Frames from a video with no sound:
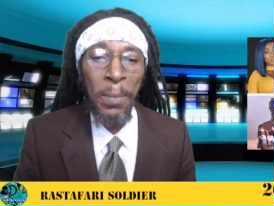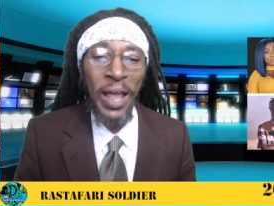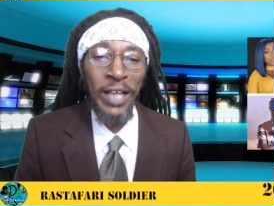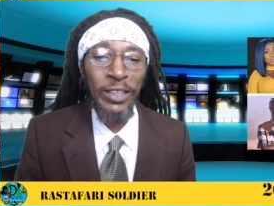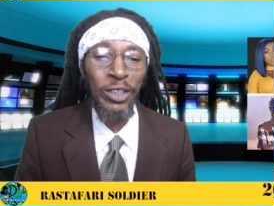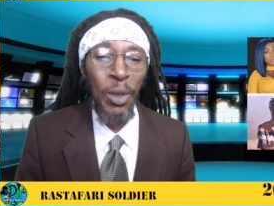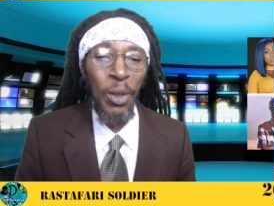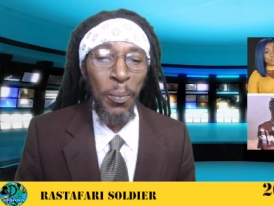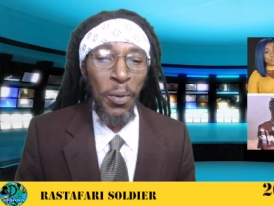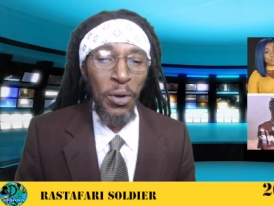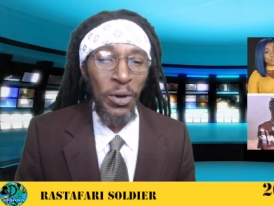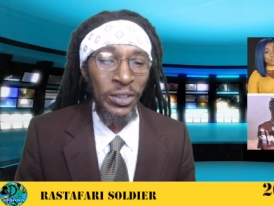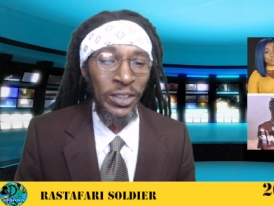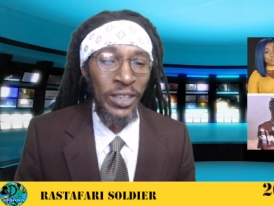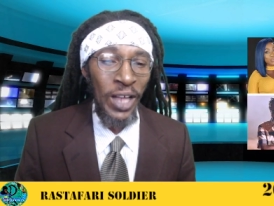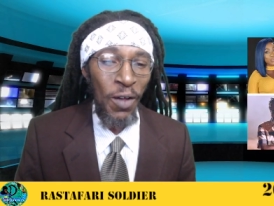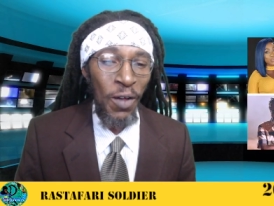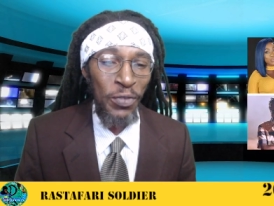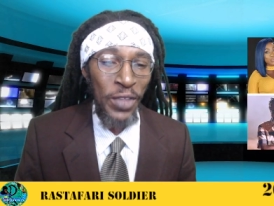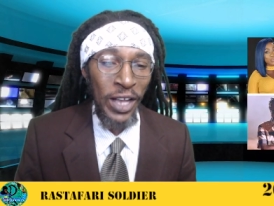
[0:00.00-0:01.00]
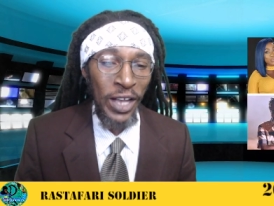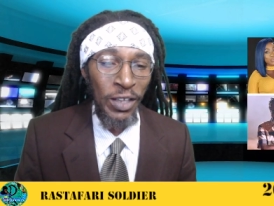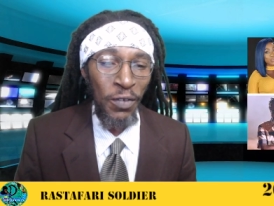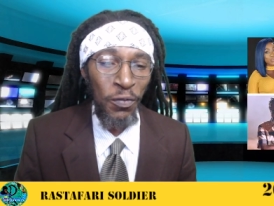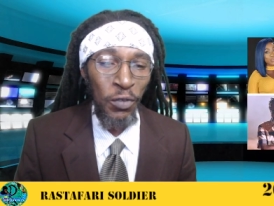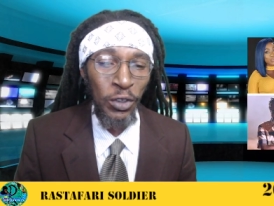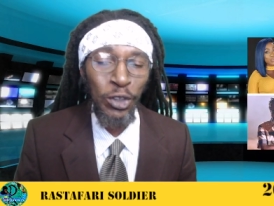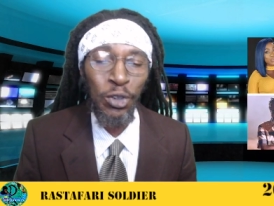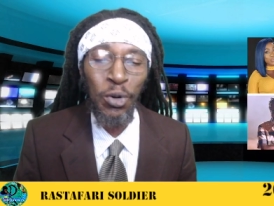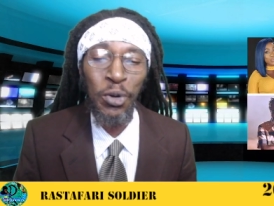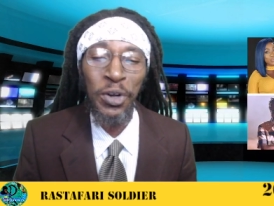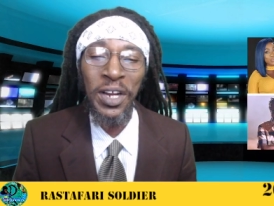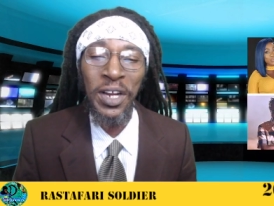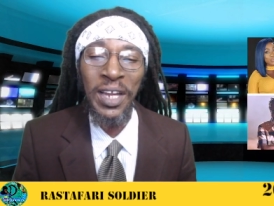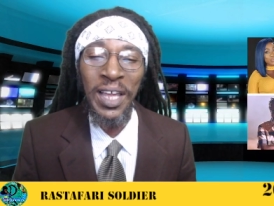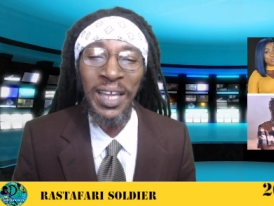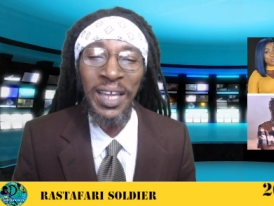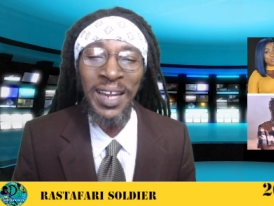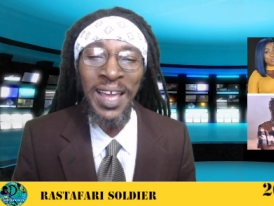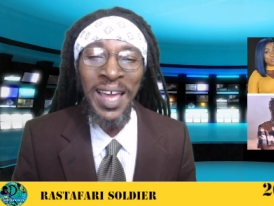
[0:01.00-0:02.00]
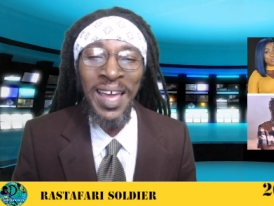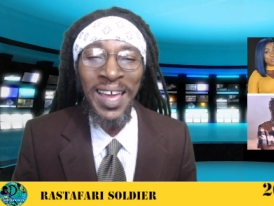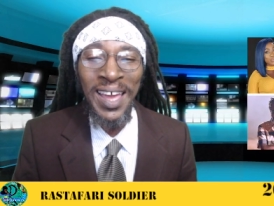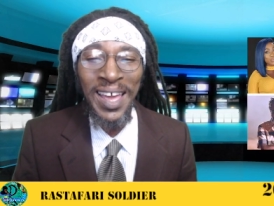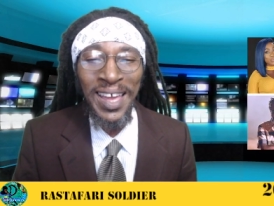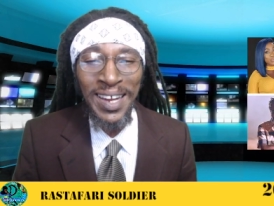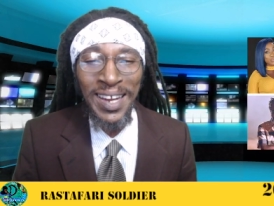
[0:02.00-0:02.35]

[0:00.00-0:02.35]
Bless up on yourself. Thank you for tuning in.